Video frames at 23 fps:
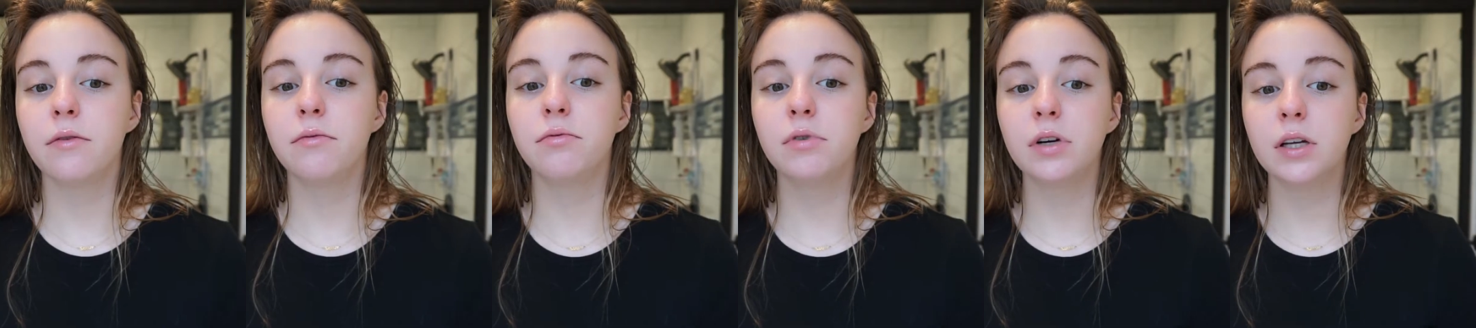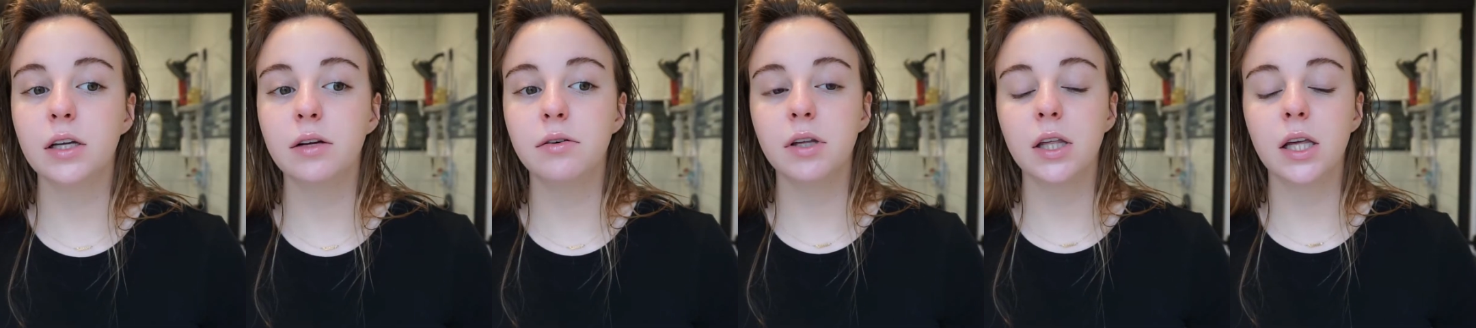
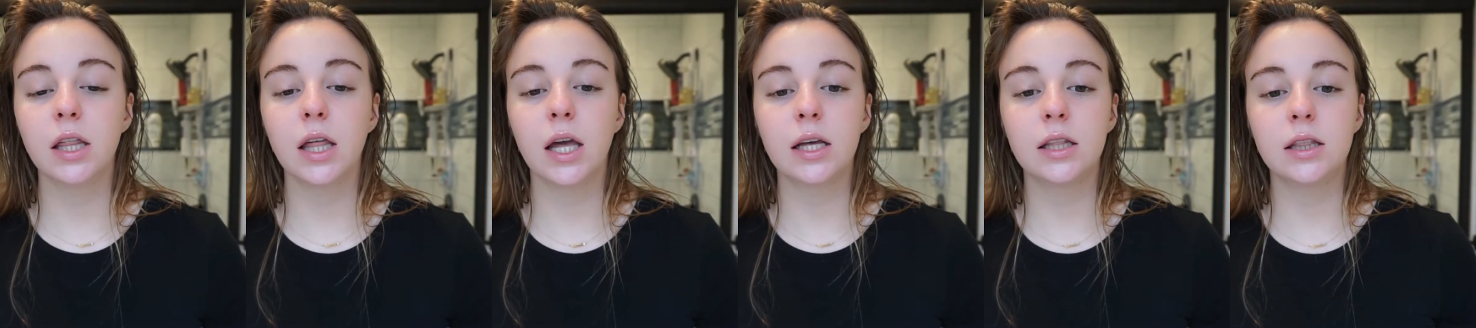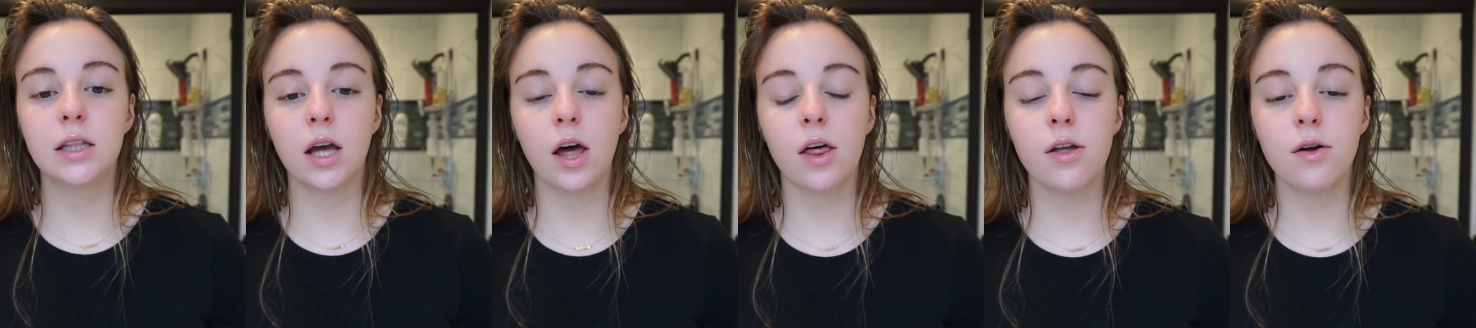really
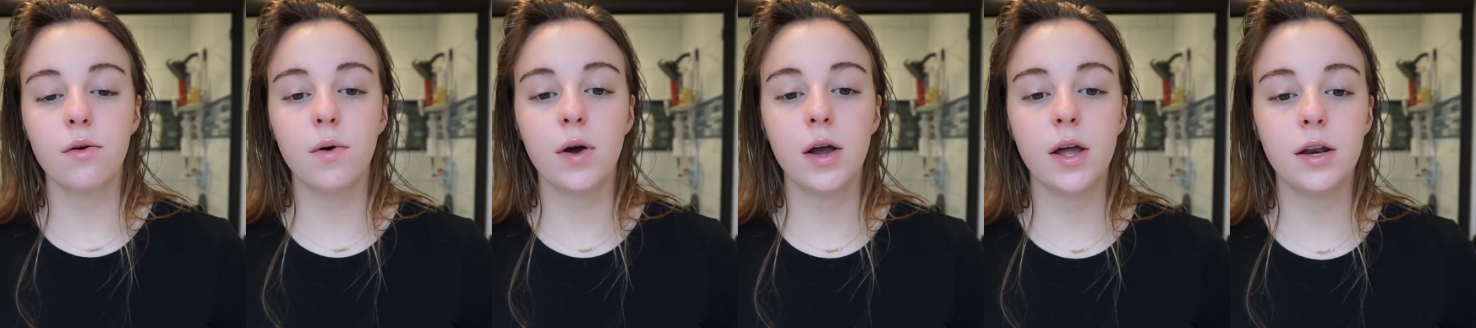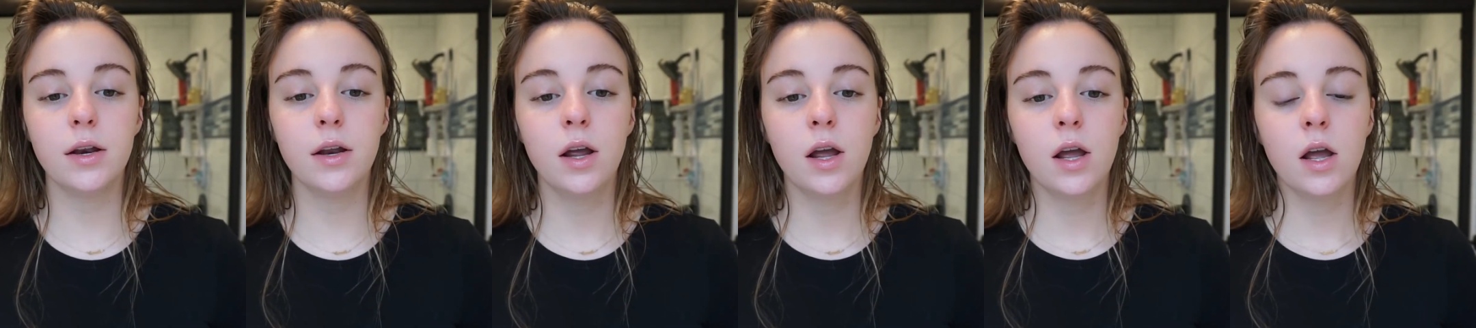like the other
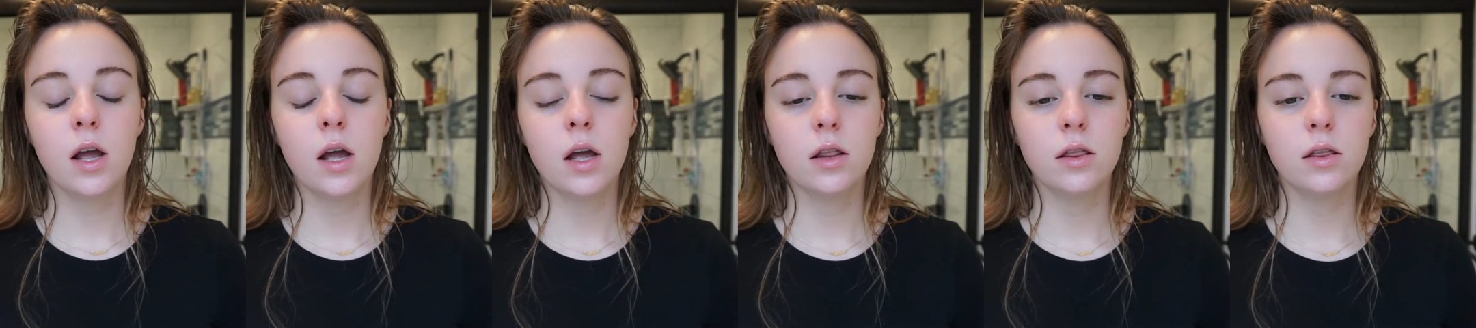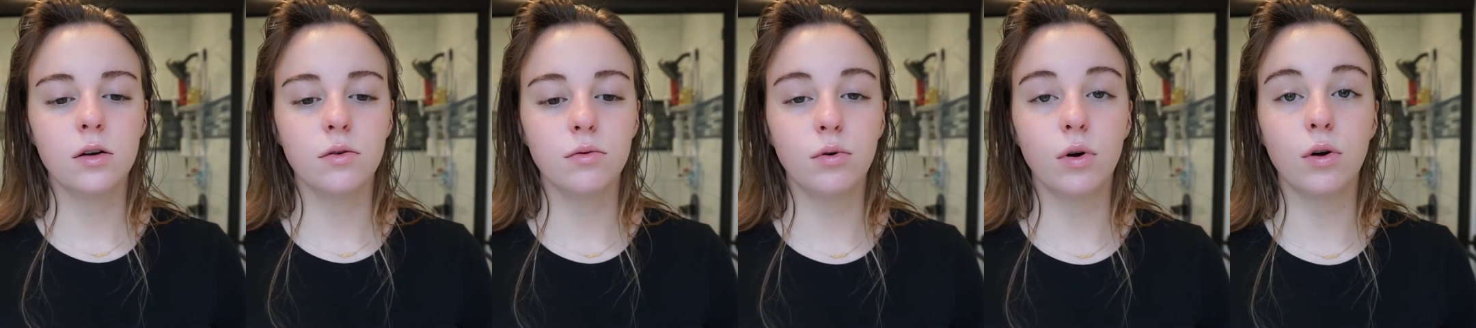one,
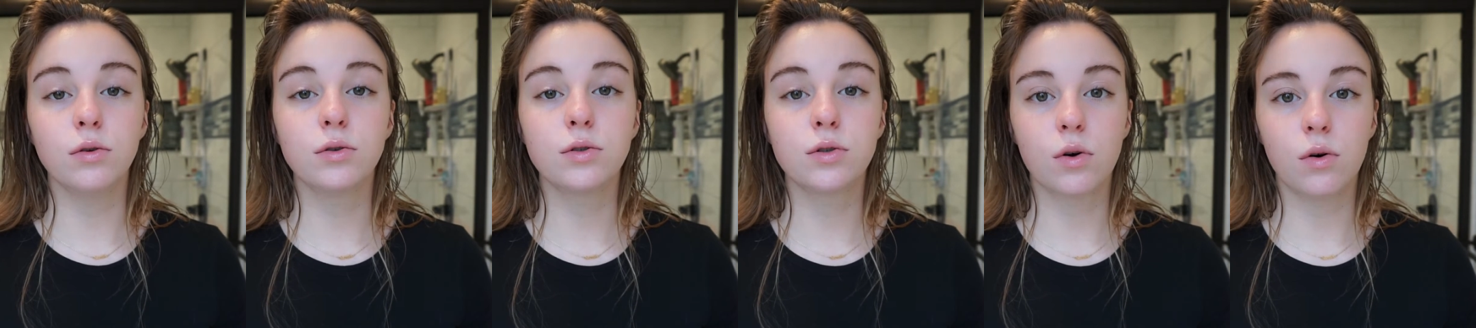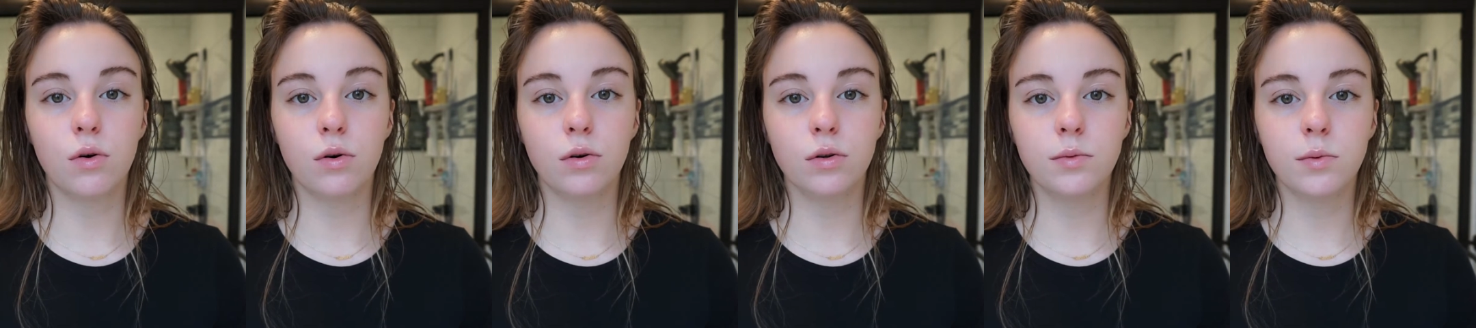the rose
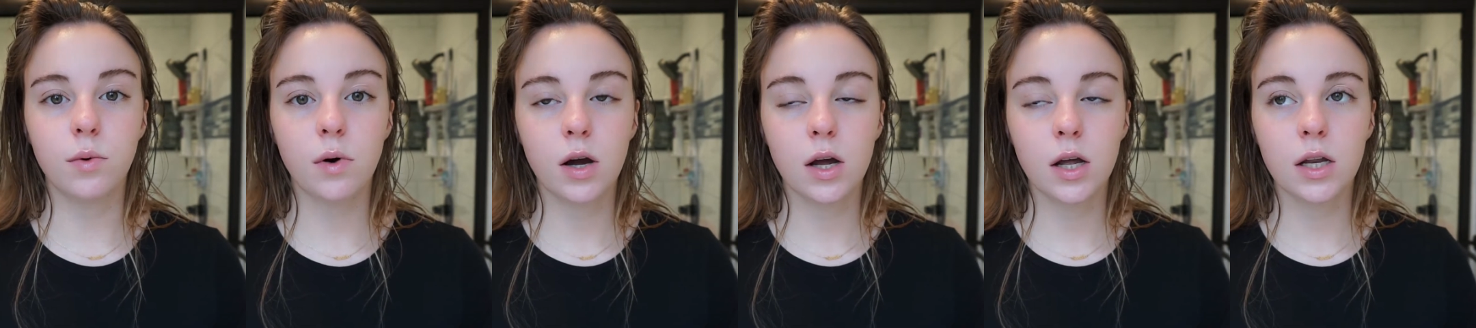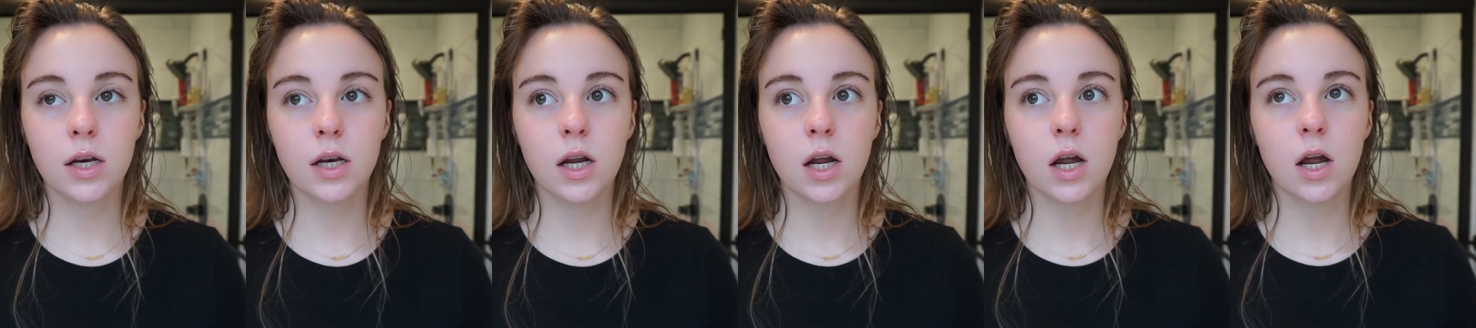gold
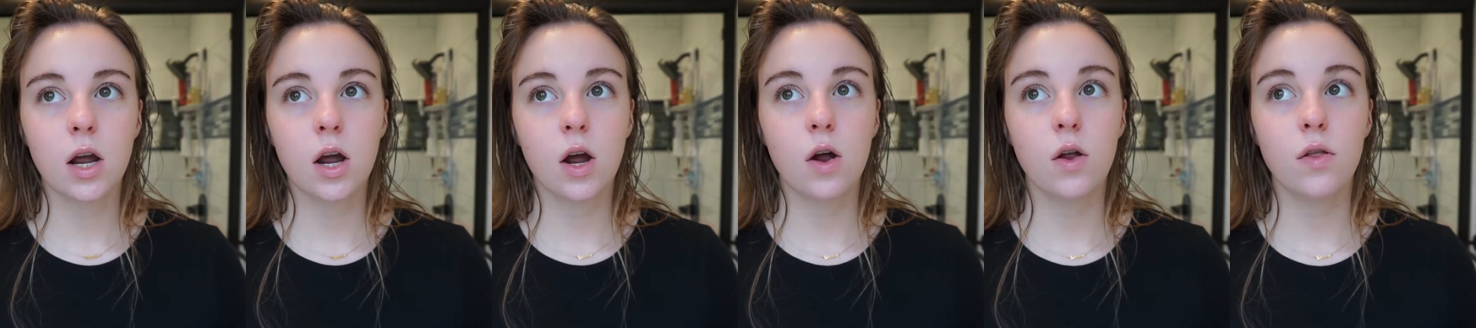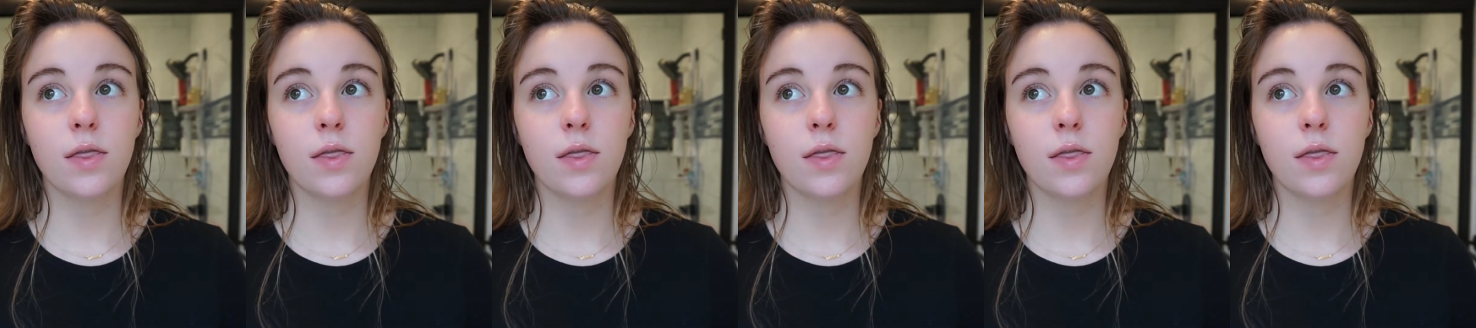one.